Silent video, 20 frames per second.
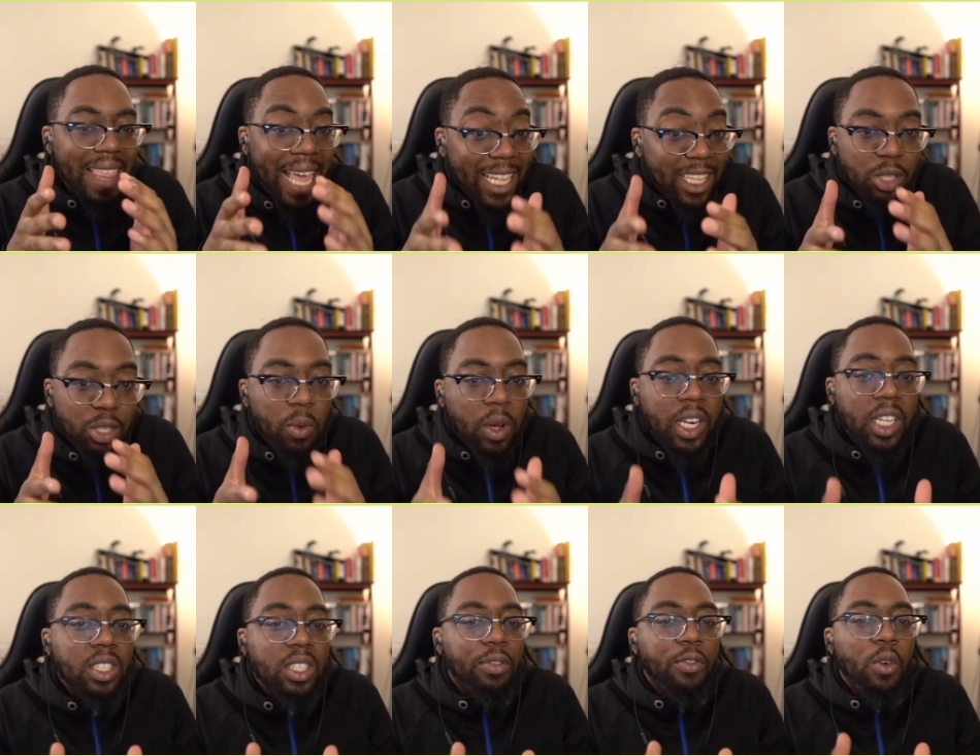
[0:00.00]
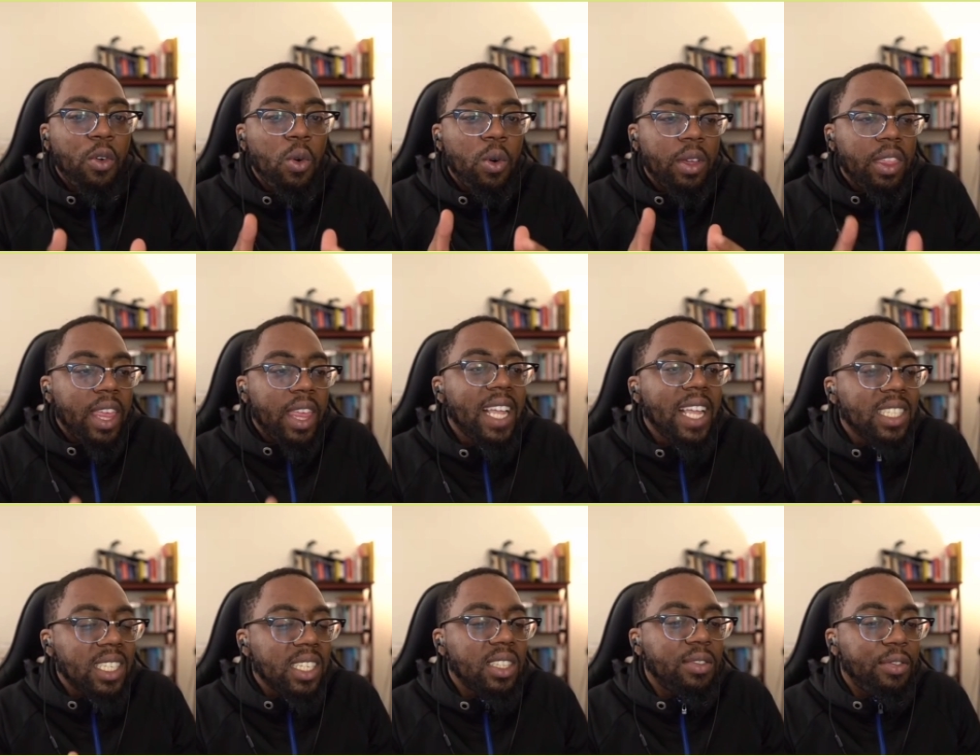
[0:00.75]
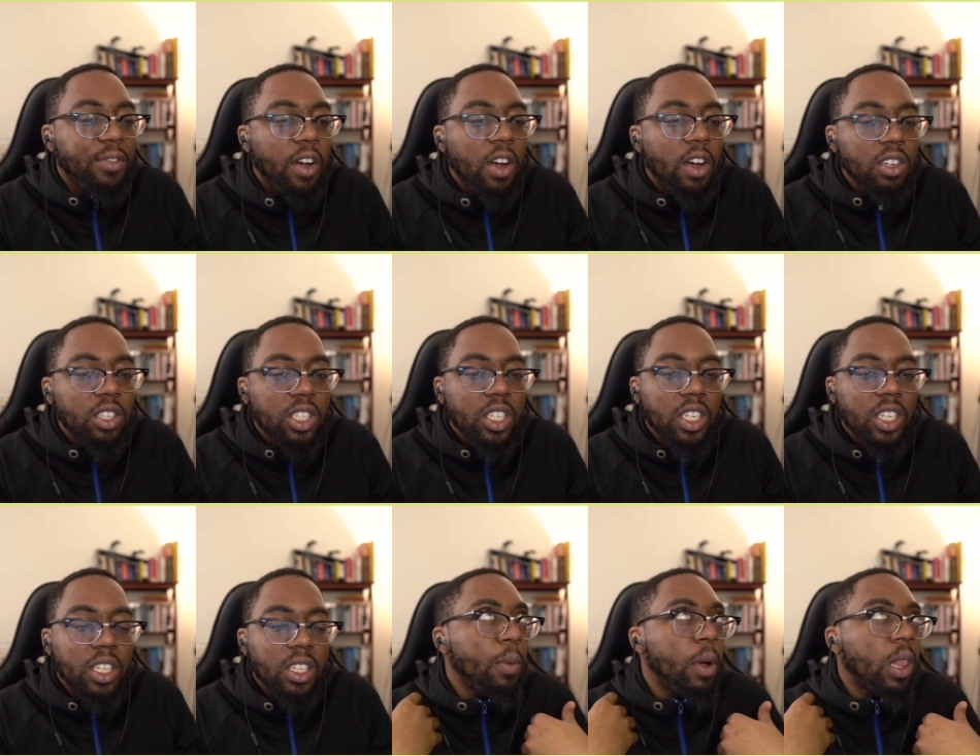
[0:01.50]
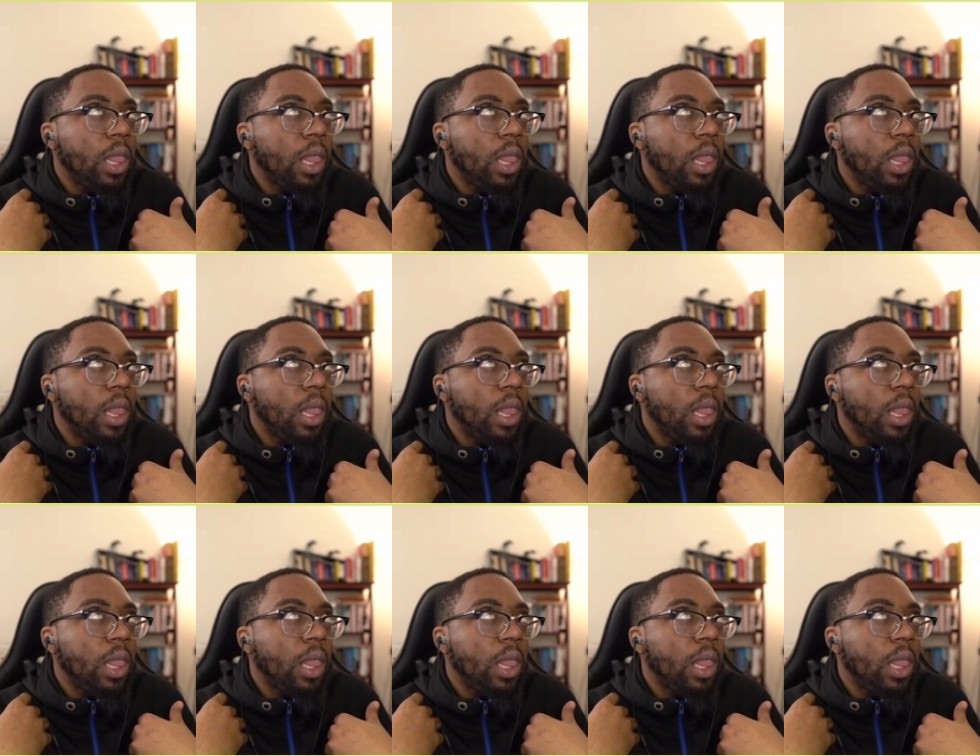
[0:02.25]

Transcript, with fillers: what it's for. That's its function.